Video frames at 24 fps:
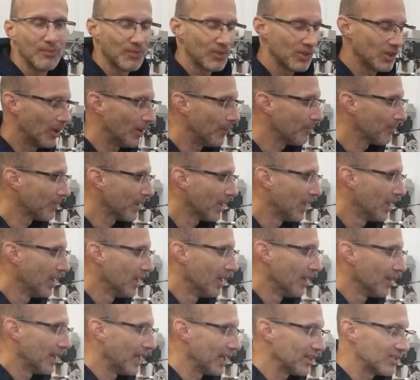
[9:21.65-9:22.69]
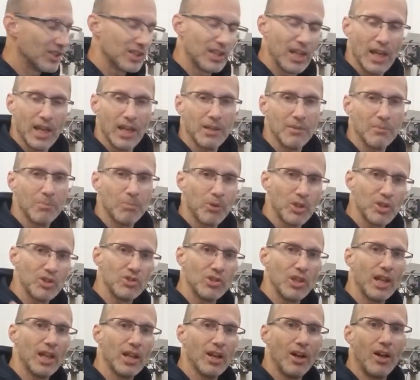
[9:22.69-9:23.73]
So thanks again.
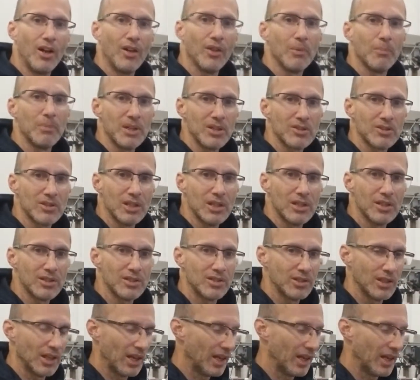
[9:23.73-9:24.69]
Appreciate all the business